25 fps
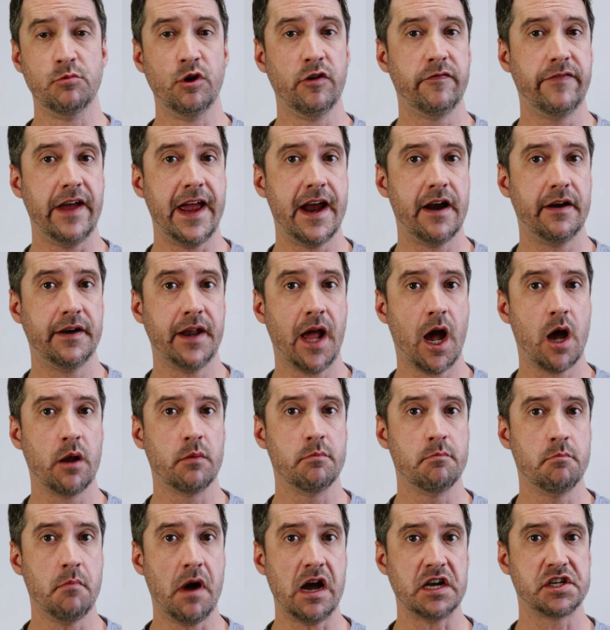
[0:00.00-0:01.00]
move air
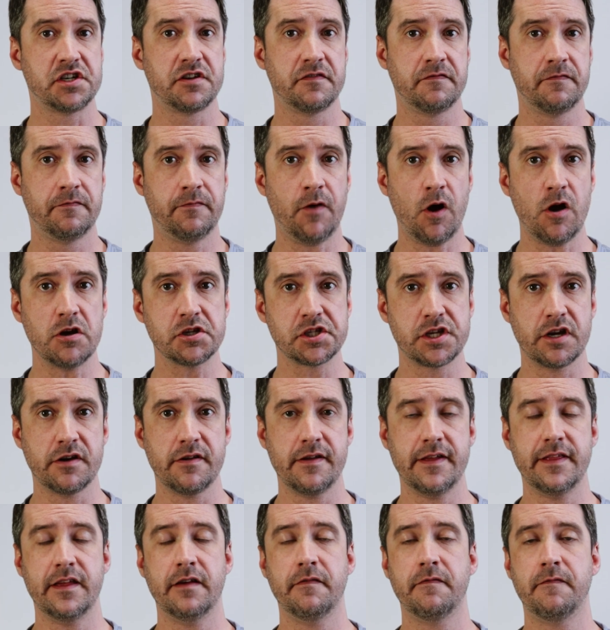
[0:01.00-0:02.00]
down much faster
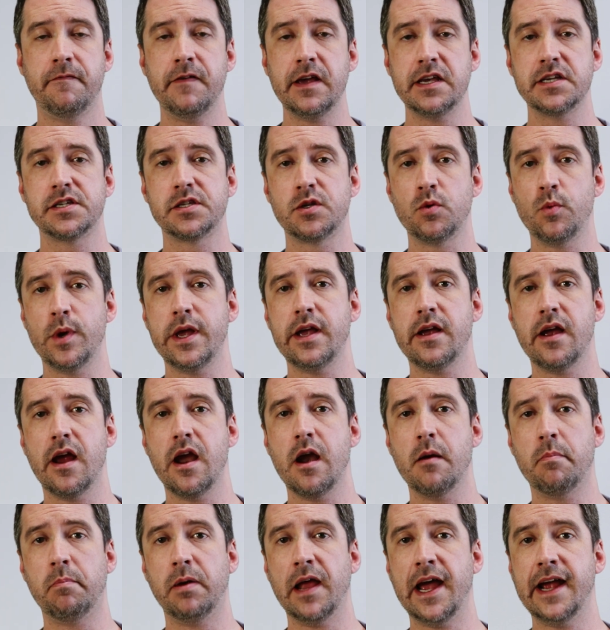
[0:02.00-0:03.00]
than a fixed wing
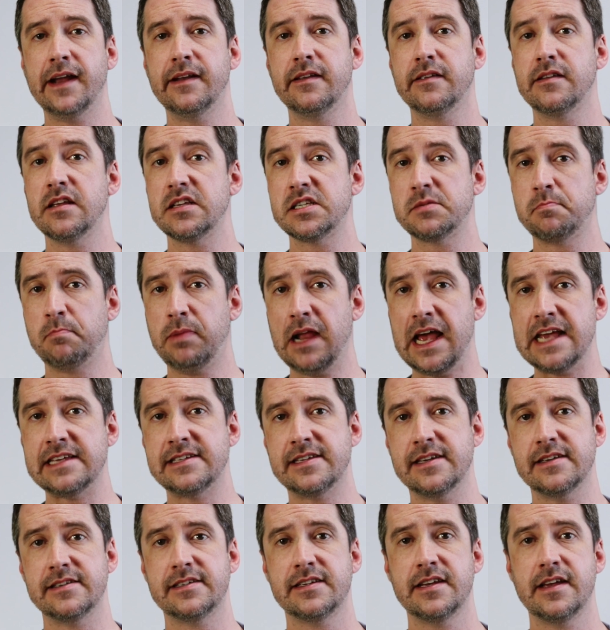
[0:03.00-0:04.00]
airplane
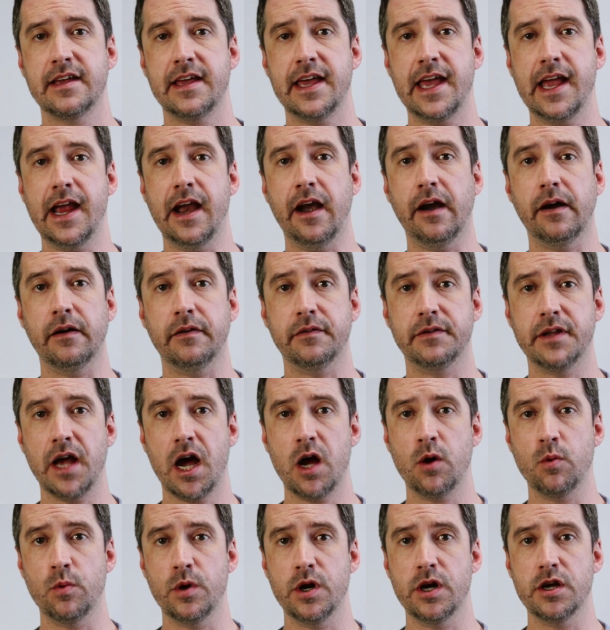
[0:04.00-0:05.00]
displaces air
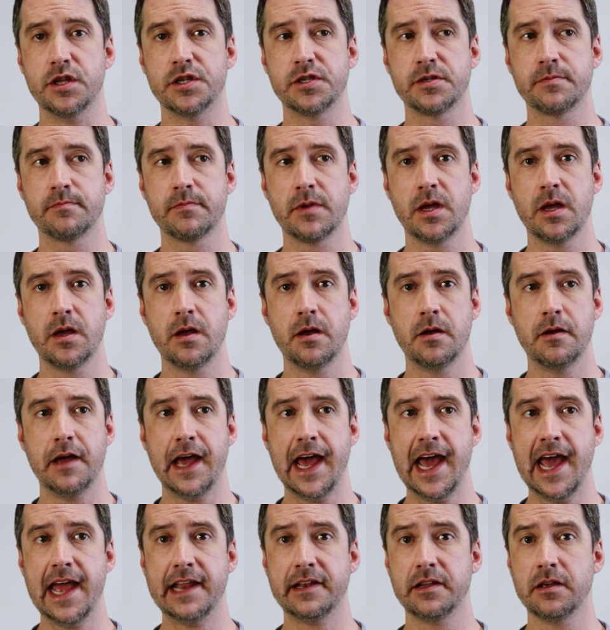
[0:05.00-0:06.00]
downwards.
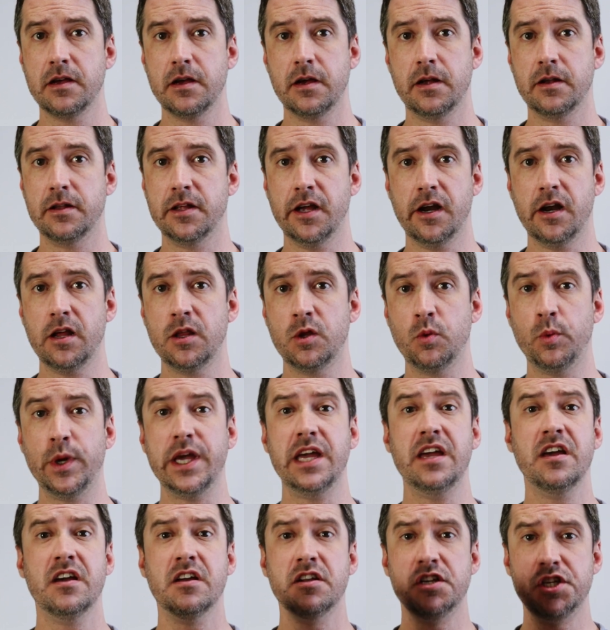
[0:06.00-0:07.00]
And didn't
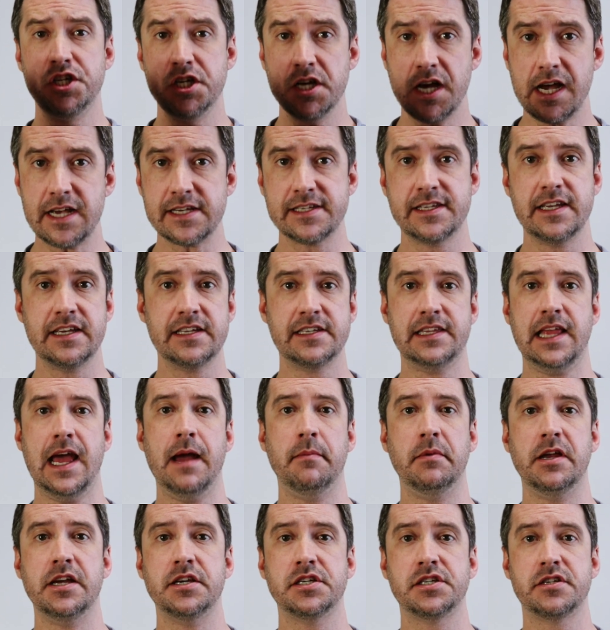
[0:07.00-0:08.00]
we just
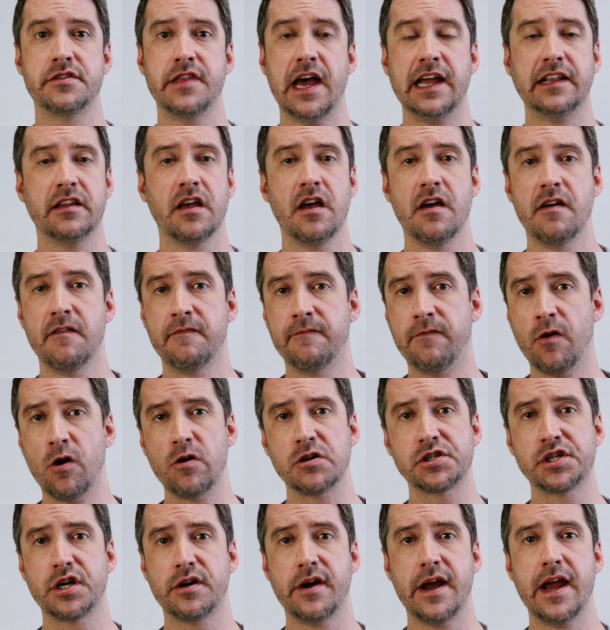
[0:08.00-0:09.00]
establish that
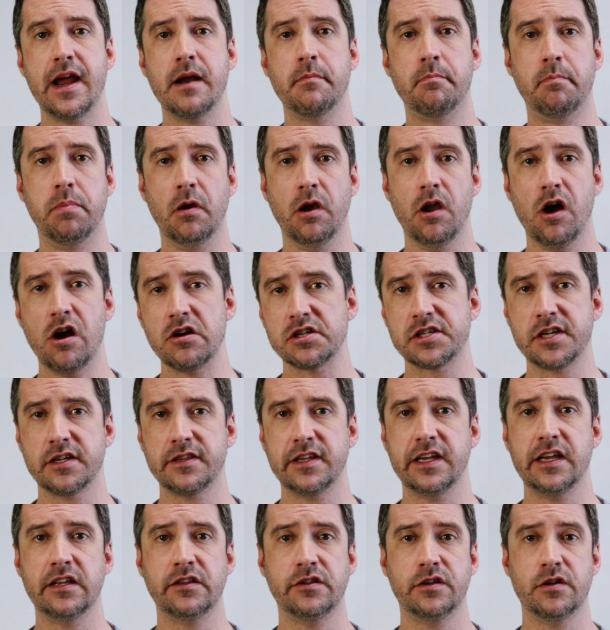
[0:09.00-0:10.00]
faster air
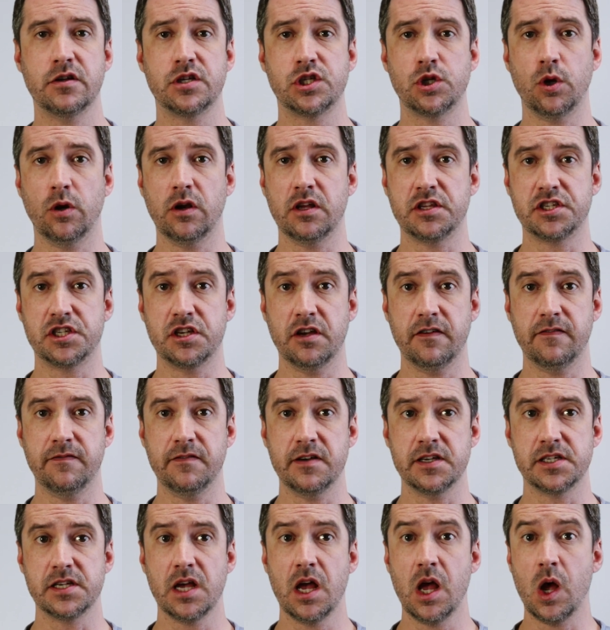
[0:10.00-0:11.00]
blasted into the solid
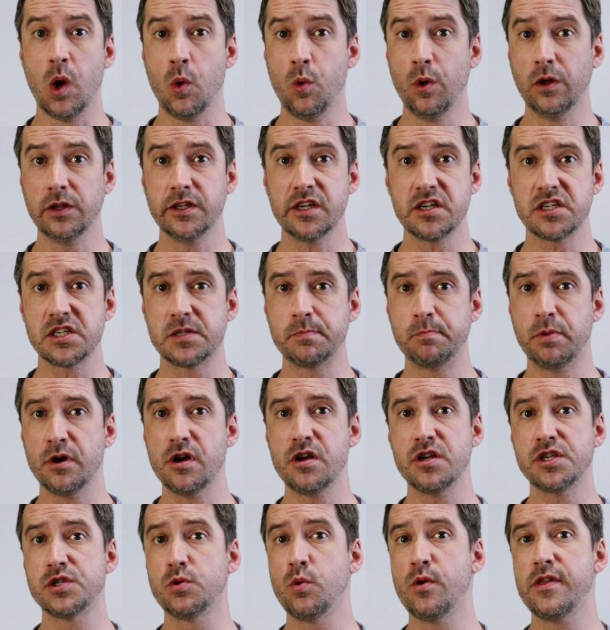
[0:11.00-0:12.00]
surface will
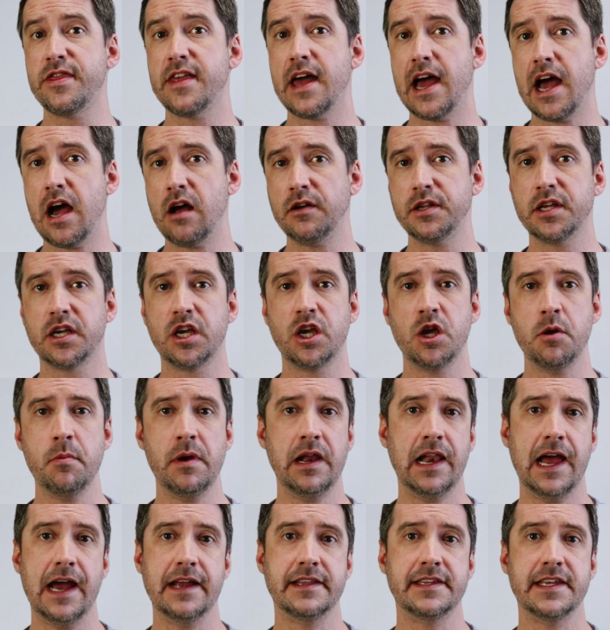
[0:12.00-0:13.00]
disperse without
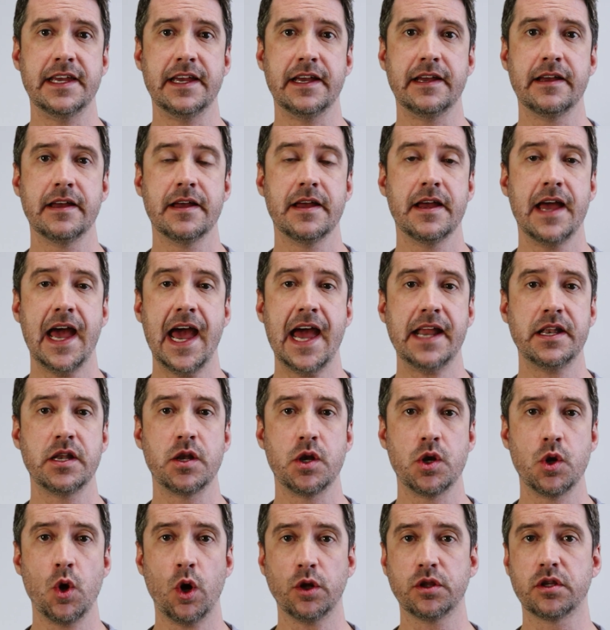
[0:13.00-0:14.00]
accumulating and
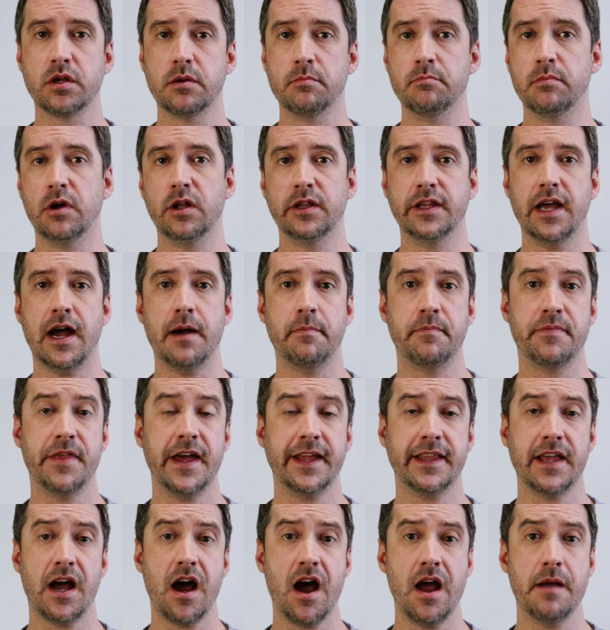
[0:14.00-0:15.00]
not build up
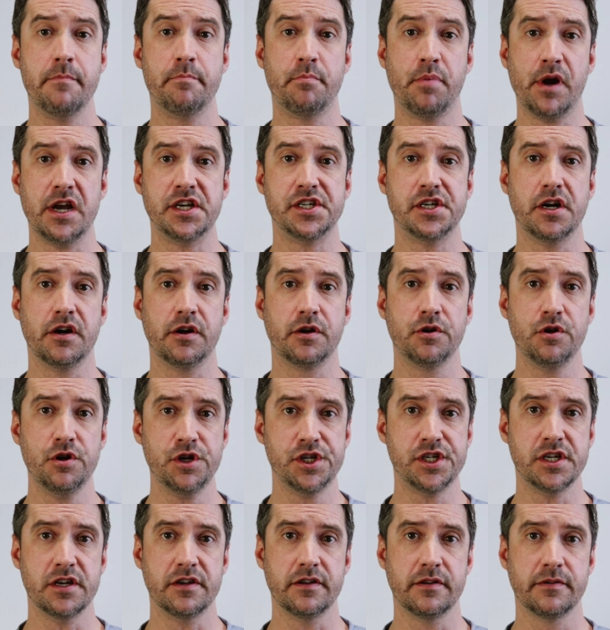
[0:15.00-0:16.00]
that high pressure
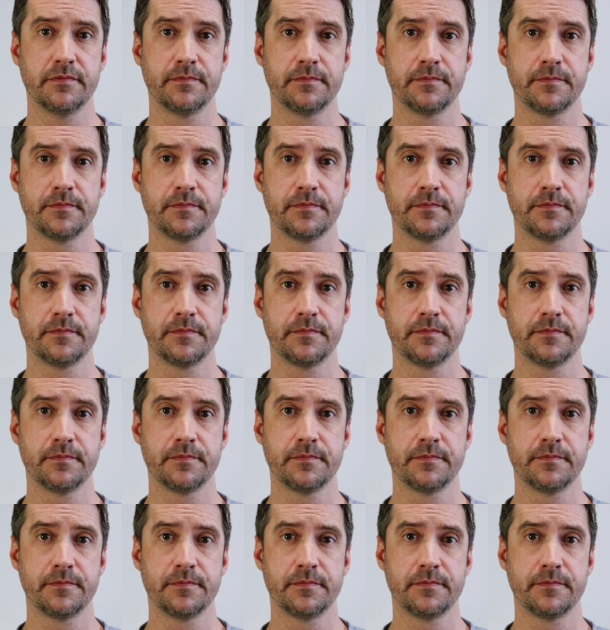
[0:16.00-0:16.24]
cushion?